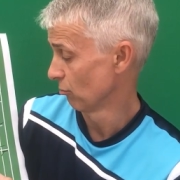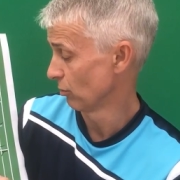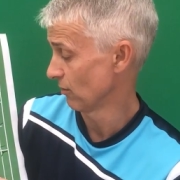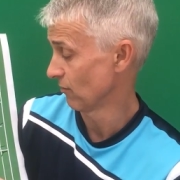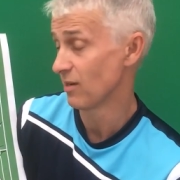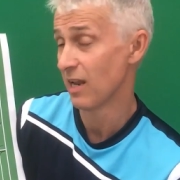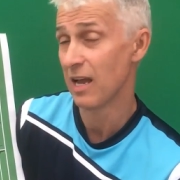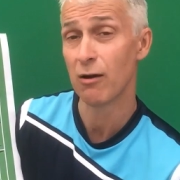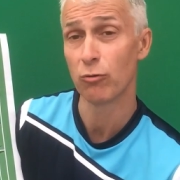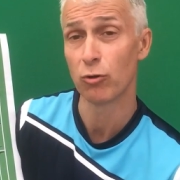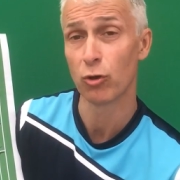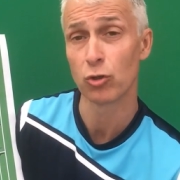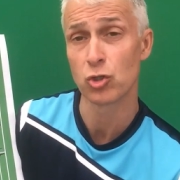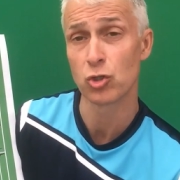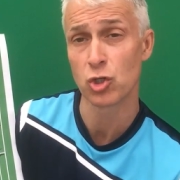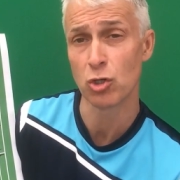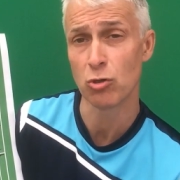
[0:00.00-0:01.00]
we have now
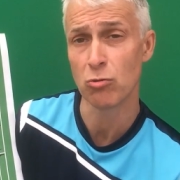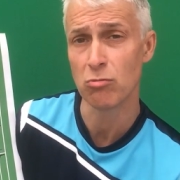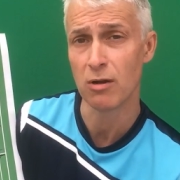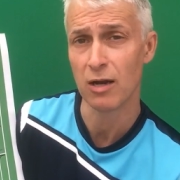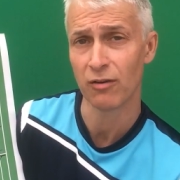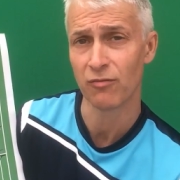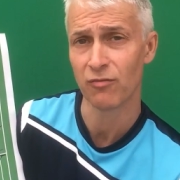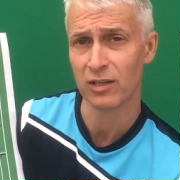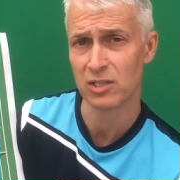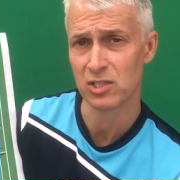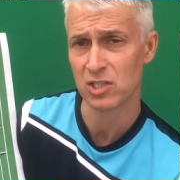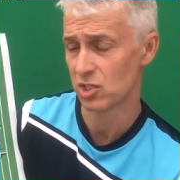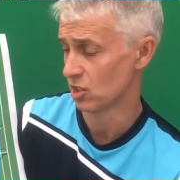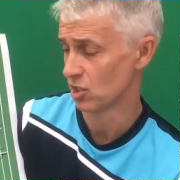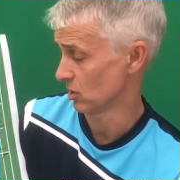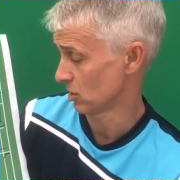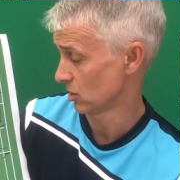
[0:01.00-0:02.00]
got two
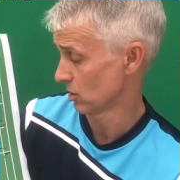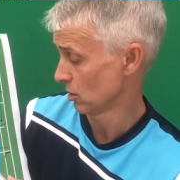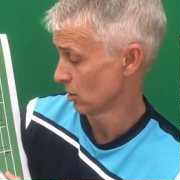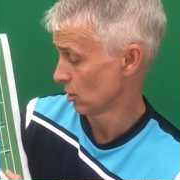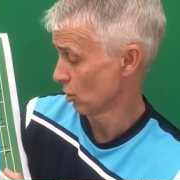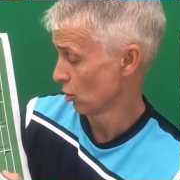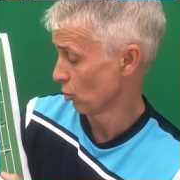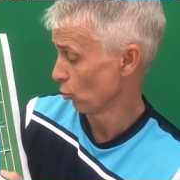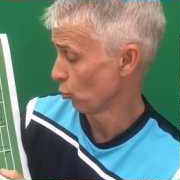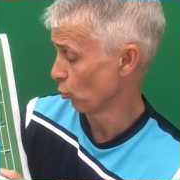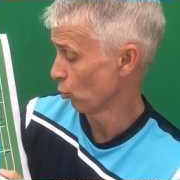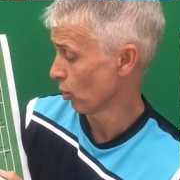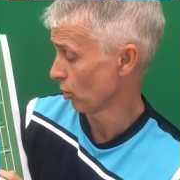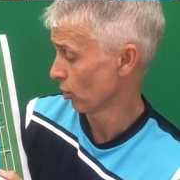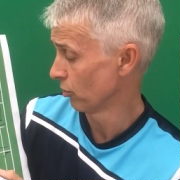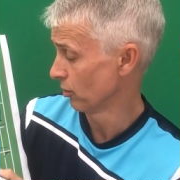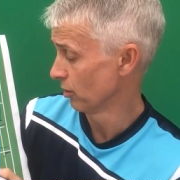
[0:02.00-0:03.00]
advantages.
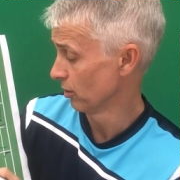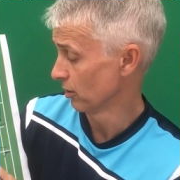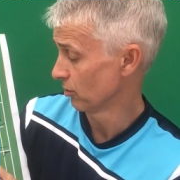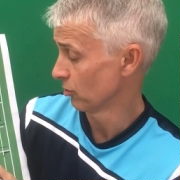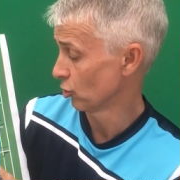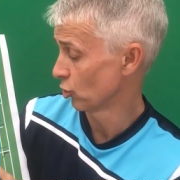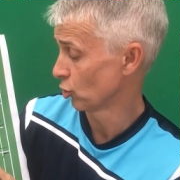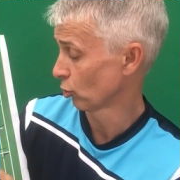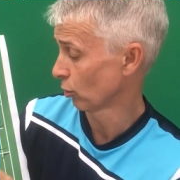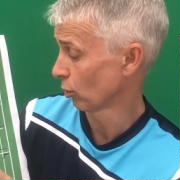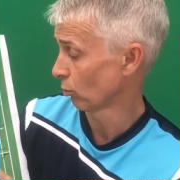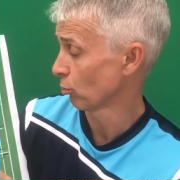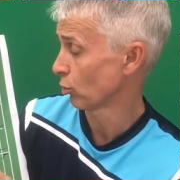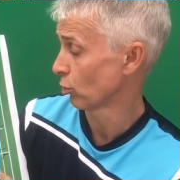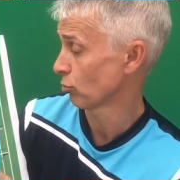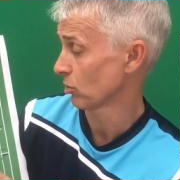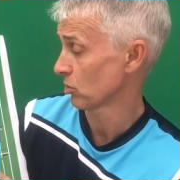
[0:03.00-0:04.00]
One, the shuttle
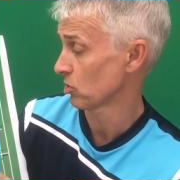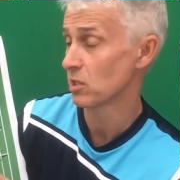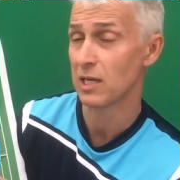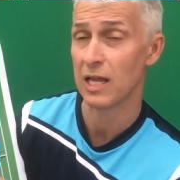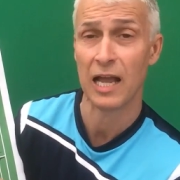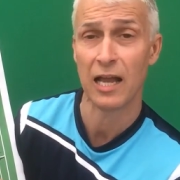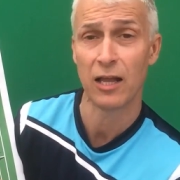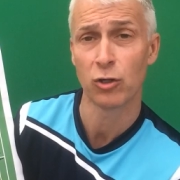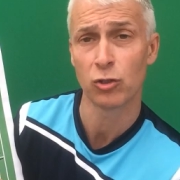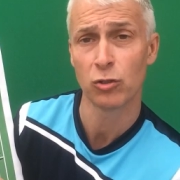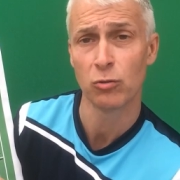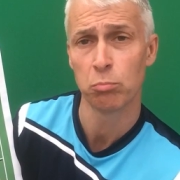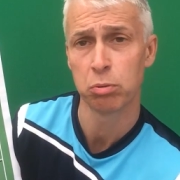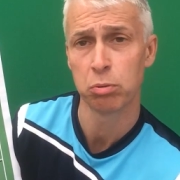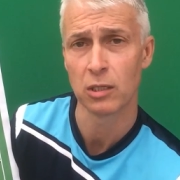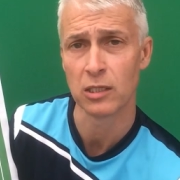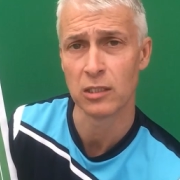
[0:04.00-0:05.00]
will cross the net in a
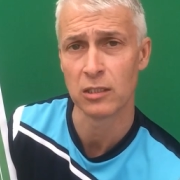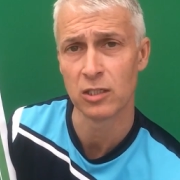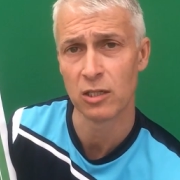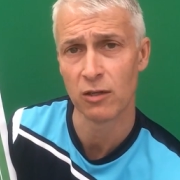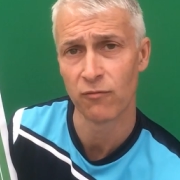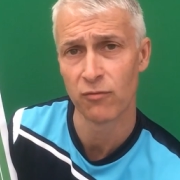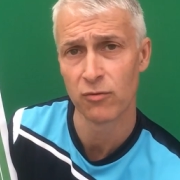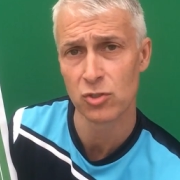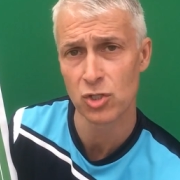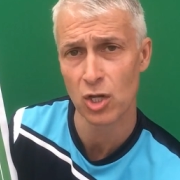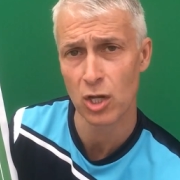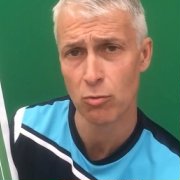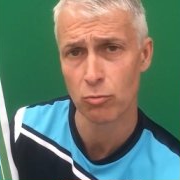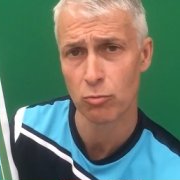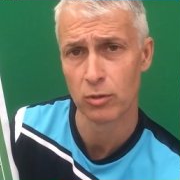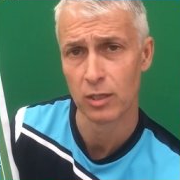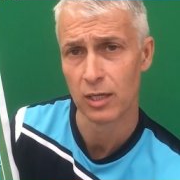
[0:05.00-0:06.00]
completely different
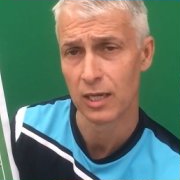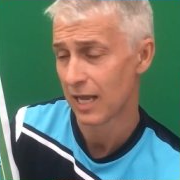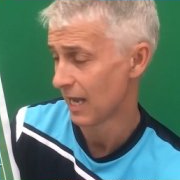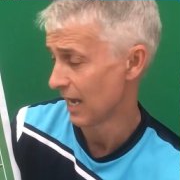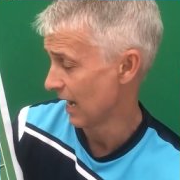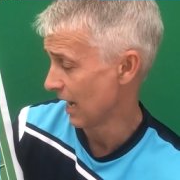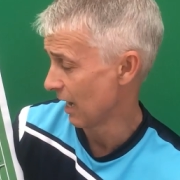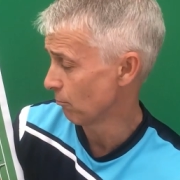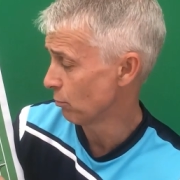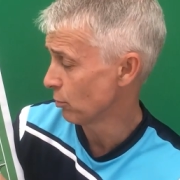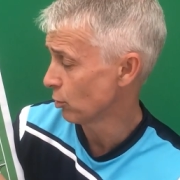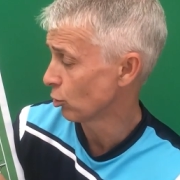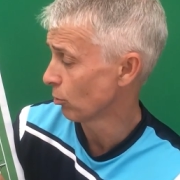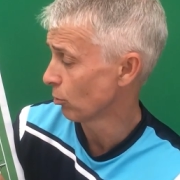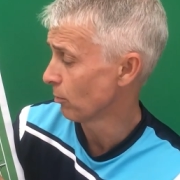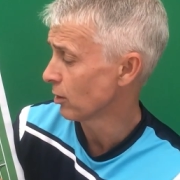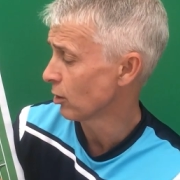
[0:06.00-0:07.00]
zone and be
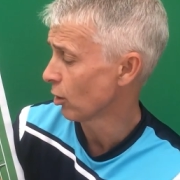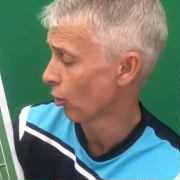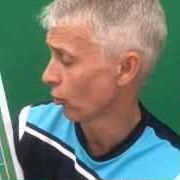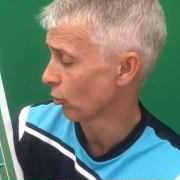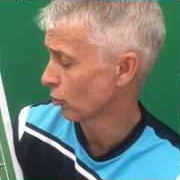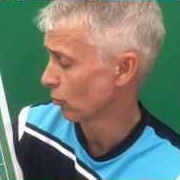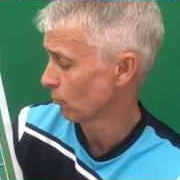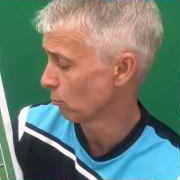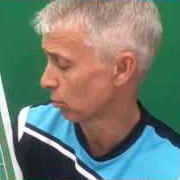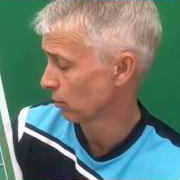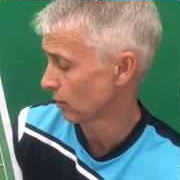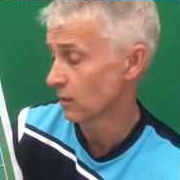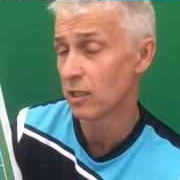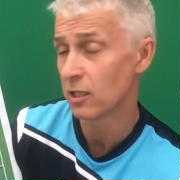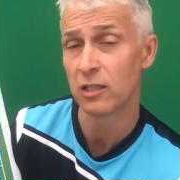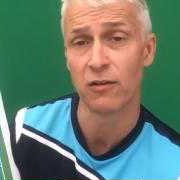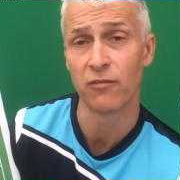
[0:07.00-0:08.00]
coming on a
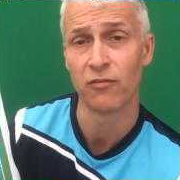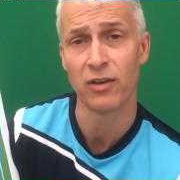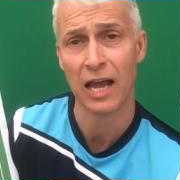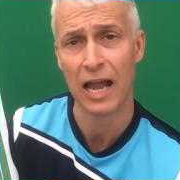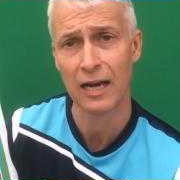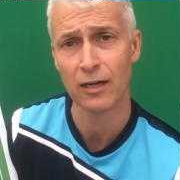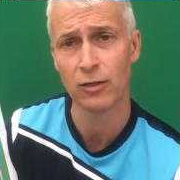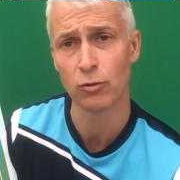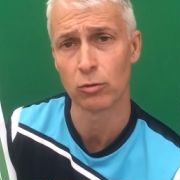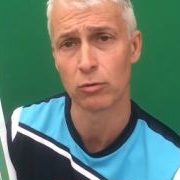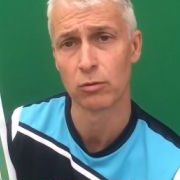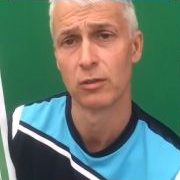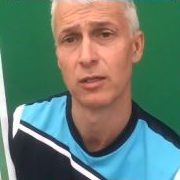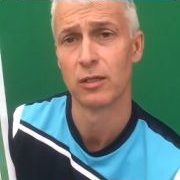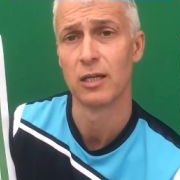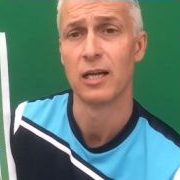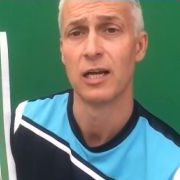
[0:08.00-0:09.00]
completely different angle.